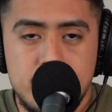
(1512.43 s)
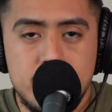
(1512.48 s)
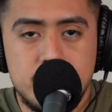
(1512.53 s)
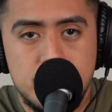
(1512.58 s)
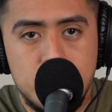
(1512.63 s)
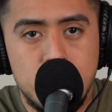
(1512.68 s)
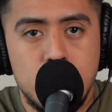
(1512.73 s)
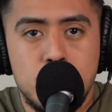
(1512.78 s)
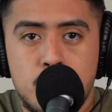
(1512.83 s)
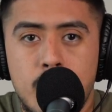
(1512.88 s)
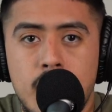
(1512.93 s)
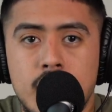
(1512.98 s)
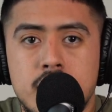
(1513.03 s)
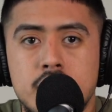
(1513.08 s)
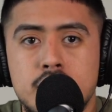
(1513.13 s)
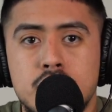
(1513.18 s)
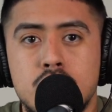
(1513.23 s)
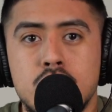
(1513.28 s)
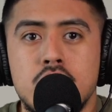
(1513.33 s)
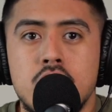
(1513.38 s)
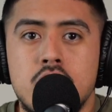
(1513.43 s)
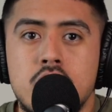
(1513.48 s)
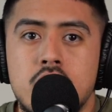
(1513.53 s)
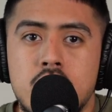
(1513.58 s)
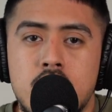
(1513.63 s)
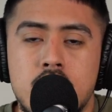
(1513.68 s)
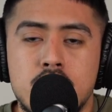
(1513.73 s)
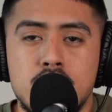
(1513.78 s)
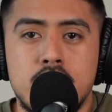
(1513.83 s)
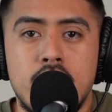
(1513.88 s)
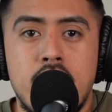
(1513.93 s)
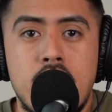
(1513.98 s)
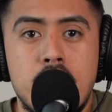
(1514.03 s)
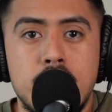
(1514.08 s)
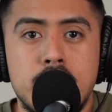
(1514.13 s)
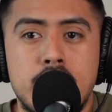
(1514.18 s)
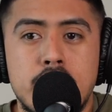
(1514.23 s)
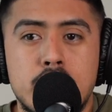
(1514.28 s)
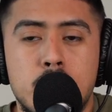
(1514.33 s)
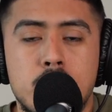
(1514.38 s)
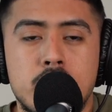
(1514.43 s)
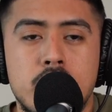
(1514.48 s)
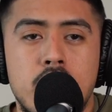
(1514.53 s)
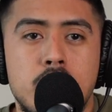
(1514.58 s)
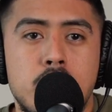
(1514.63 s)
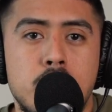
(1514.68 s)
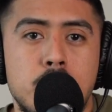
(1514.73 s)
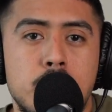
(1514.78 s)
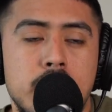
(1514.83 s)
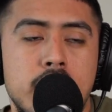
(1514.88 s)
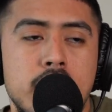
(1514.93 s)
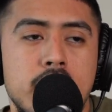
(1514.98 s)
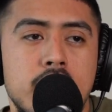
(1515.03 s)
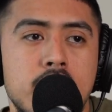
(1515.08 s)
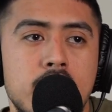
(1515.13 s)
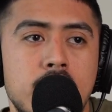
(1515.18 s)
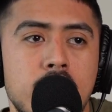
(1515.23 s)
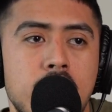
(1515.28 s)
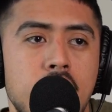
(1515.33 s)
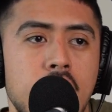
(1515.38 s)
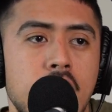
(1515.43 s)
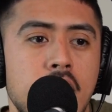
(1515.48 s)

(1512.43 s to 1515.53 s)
relative to the area that we're working in.